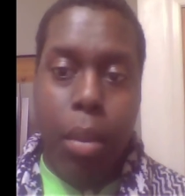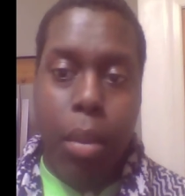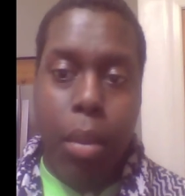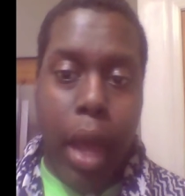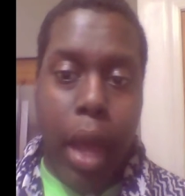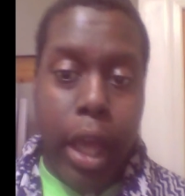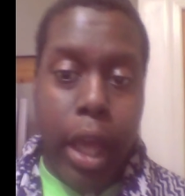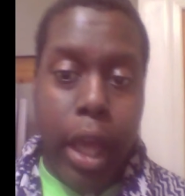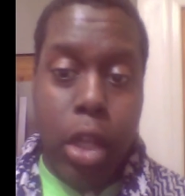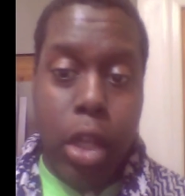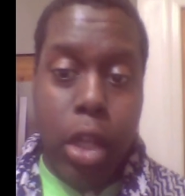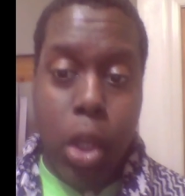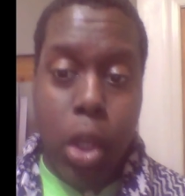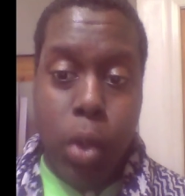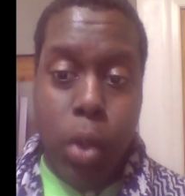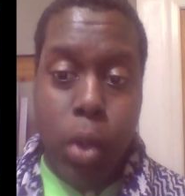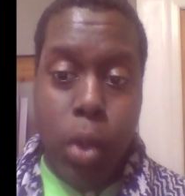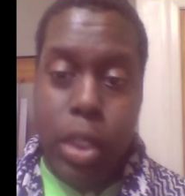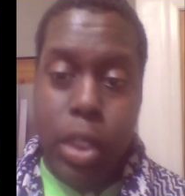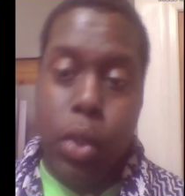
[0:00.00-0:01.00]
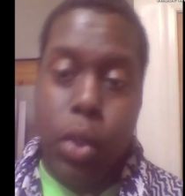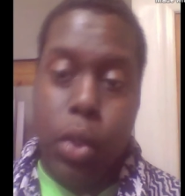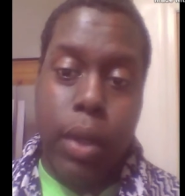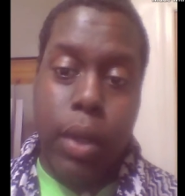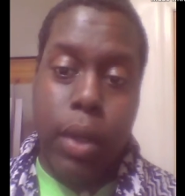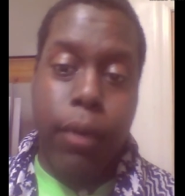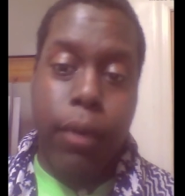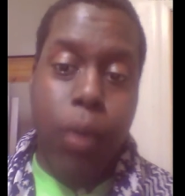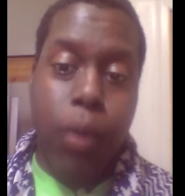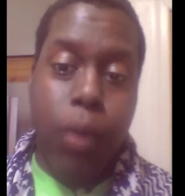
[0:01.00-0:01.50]
buy clothes that you
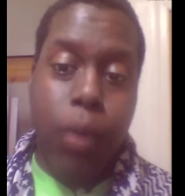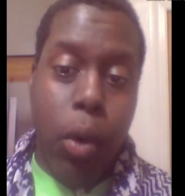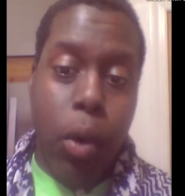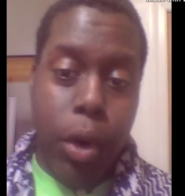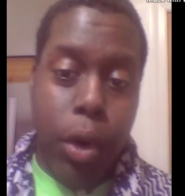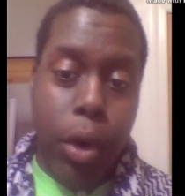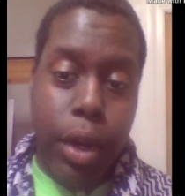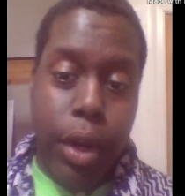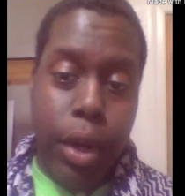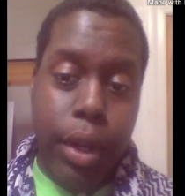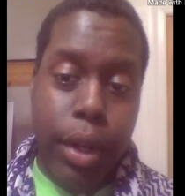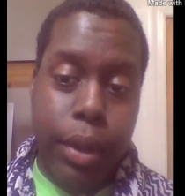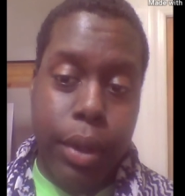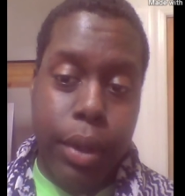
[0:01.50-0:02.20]
can afford,